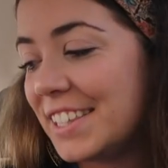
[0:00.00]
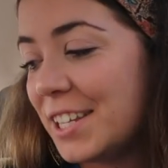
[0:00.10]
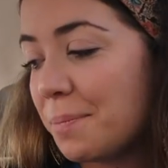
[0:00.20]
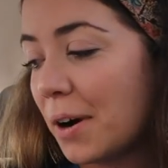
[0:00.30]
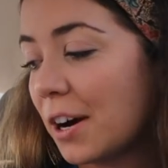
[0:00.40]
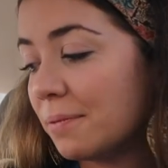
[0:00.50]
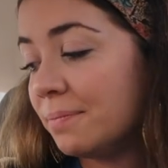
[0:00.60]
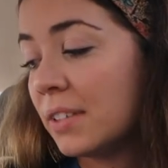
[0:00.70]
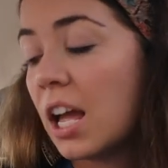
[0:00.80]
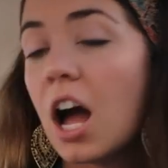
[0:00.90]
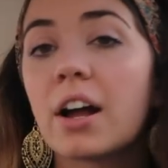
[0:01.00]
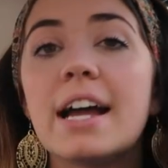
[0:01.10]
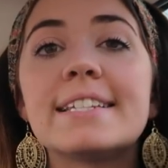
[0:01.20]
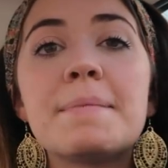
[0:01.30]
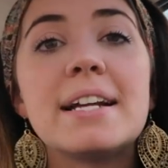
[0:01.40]
Super.
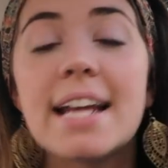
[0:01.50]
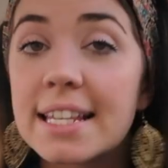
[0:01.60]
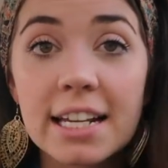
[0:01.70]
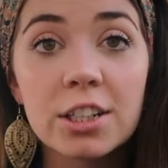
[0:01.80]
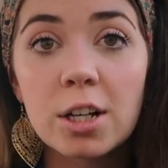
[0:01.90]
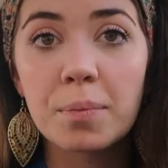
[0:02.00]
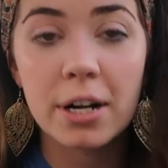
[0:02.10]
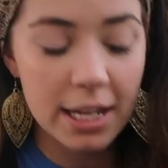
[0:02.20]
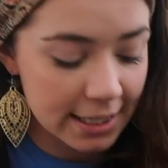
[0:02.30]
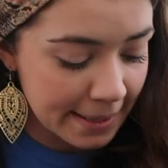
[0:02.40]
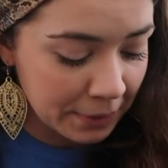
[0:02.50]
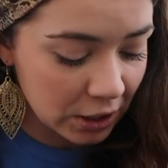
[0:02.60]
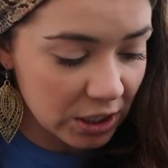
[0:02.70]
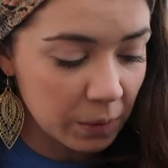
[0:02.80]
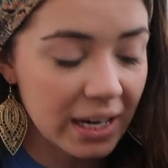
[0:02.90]
Okay, so my day's gonna look pretty
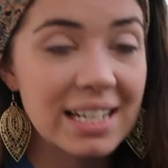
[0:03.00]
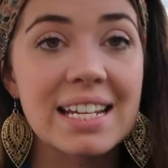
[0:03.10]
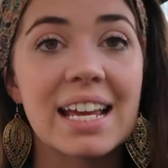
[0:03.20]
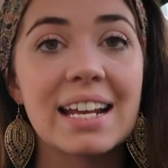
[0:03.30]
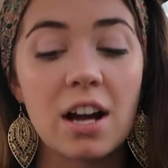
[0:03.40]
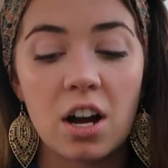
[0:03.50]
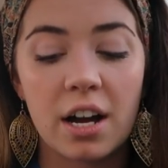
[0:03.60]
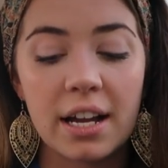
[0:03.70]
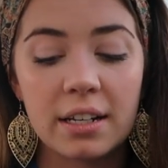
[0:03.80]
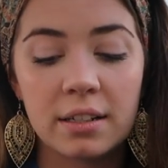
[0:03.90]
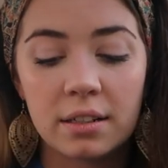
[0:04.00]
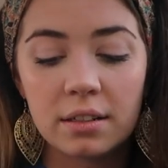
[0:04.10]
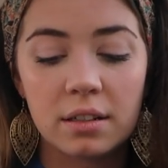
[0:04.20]
similar to what it did on